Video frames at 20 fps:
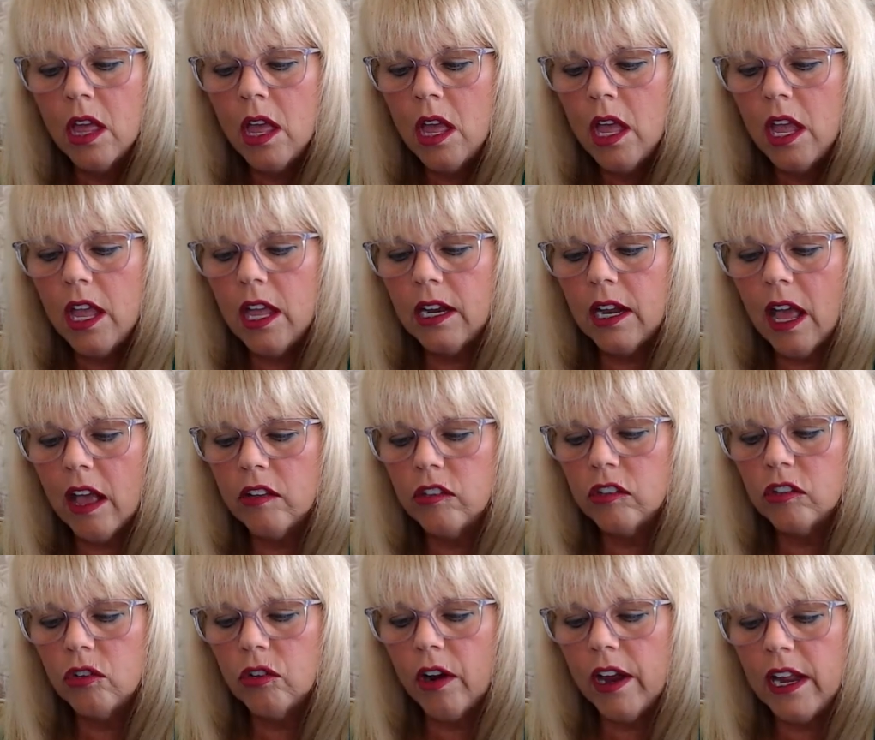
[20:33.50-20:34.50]
It
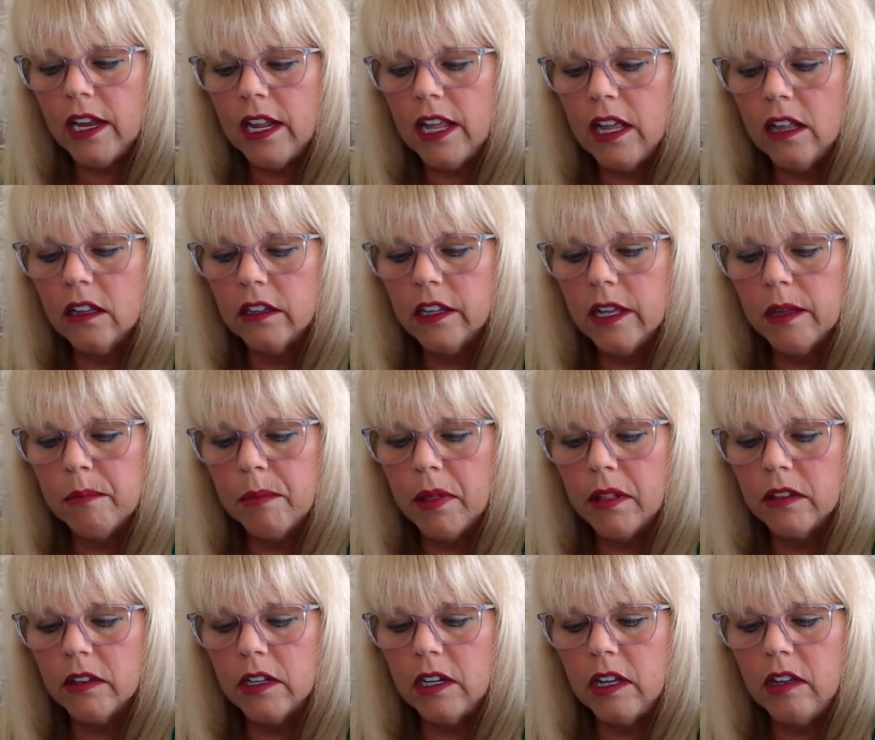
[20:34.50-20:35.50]
has great healing
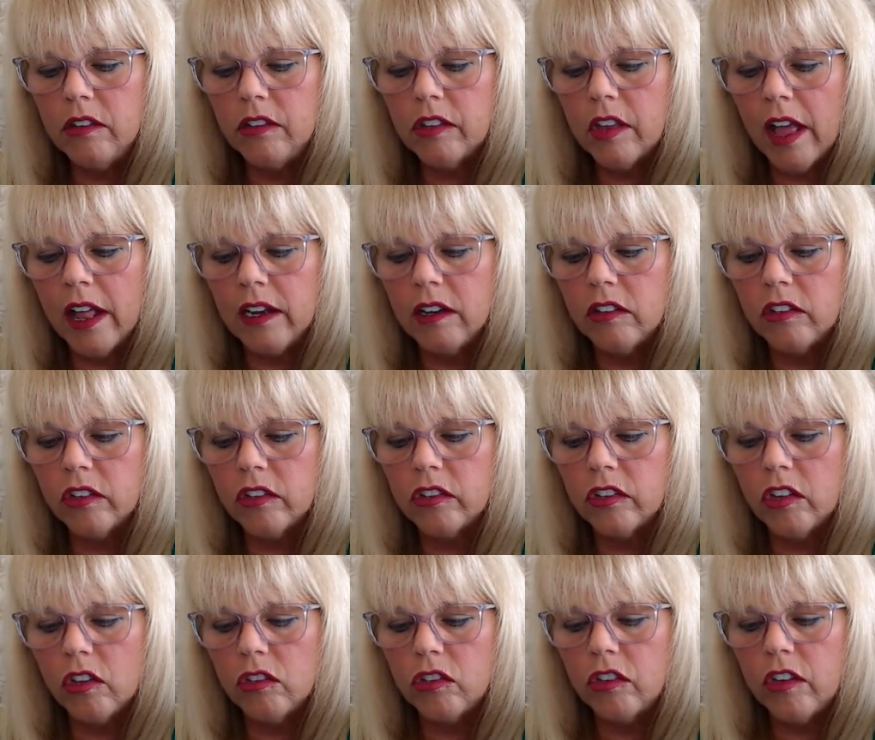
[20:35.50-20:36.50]
abilities and it's
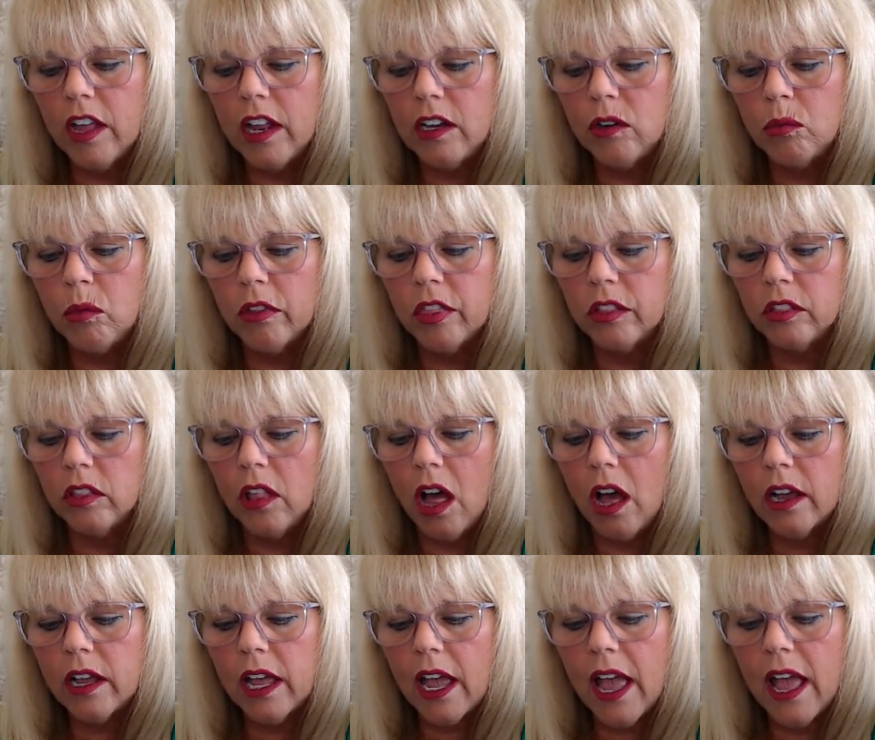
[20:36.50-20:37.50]
associated with
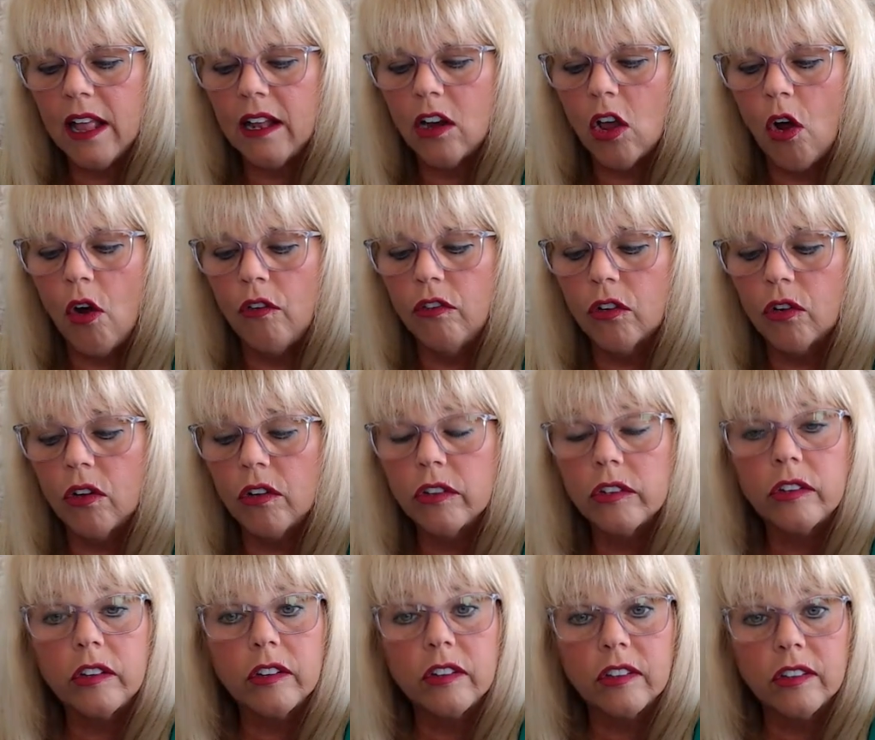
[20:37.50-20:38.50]
luck and overall
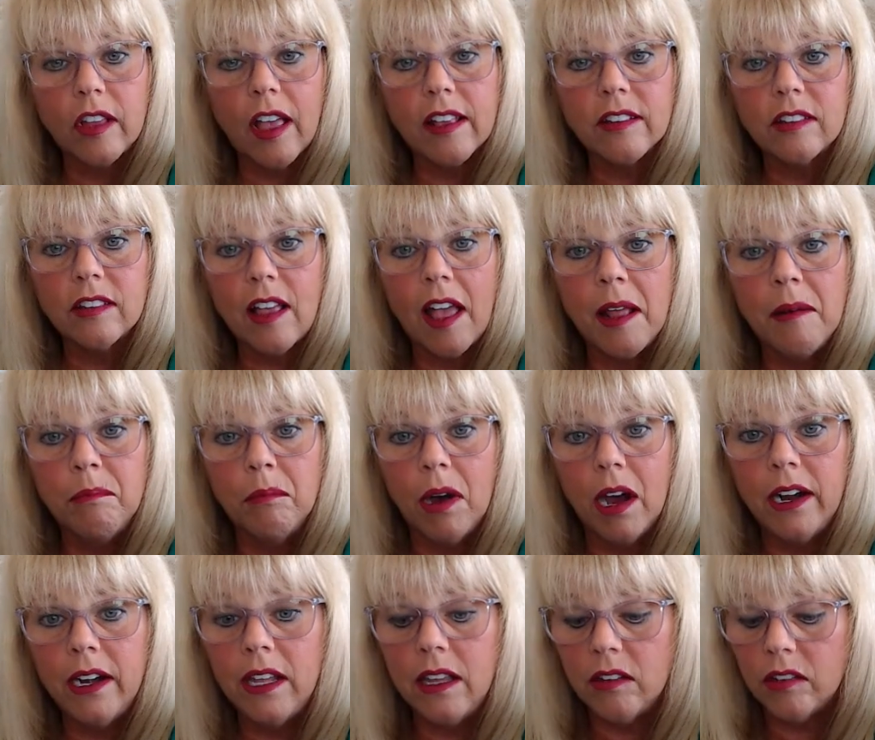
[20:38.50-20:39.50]
success and
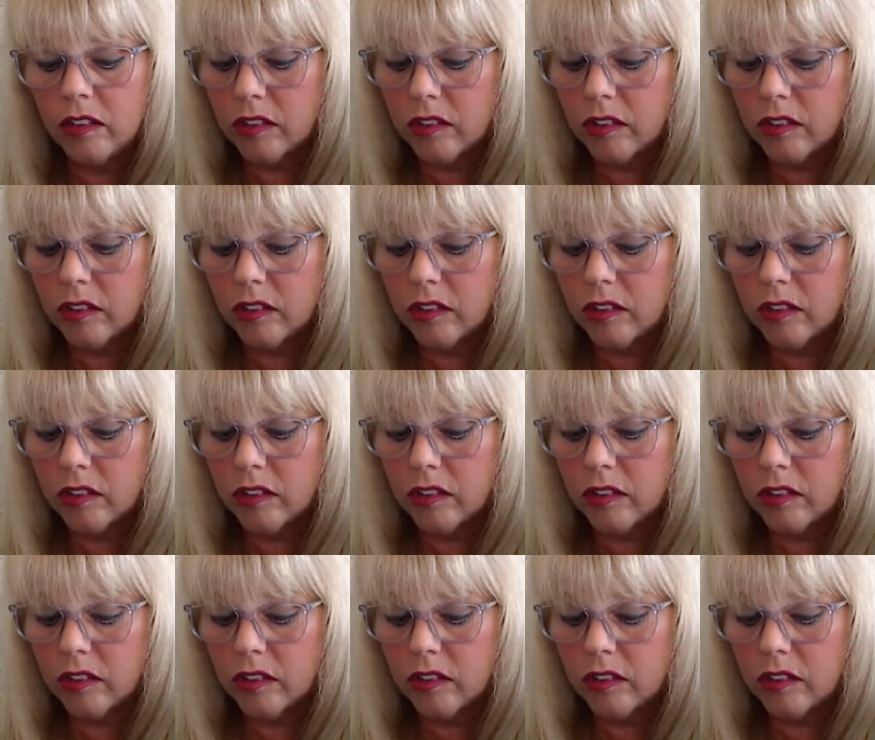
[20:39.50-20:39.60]
money.